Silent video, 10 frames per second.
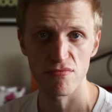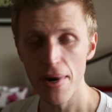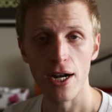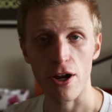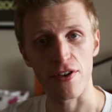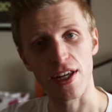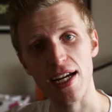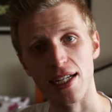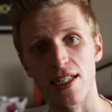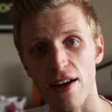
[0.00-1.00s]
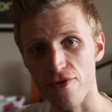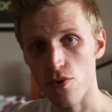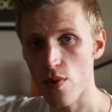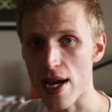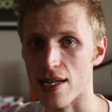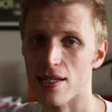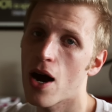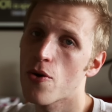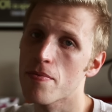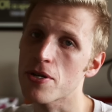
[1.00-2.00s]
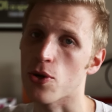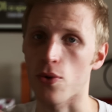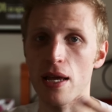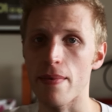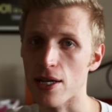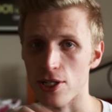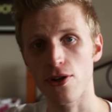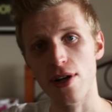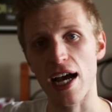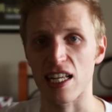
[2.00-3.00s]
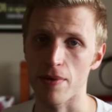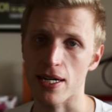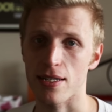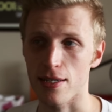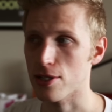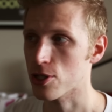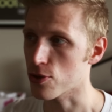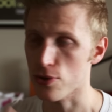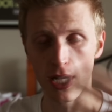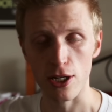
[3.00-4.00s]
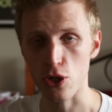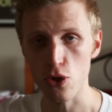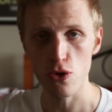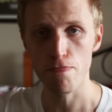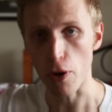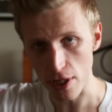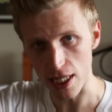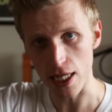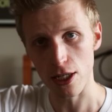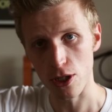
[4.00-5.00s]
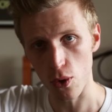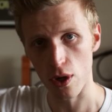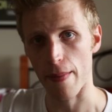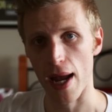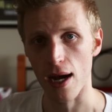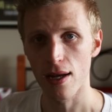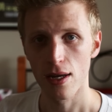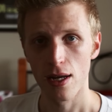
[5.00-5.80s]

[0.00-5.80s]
But over the next several weeks, I want to be talking about certain aspects that schools are too pussy to talk about.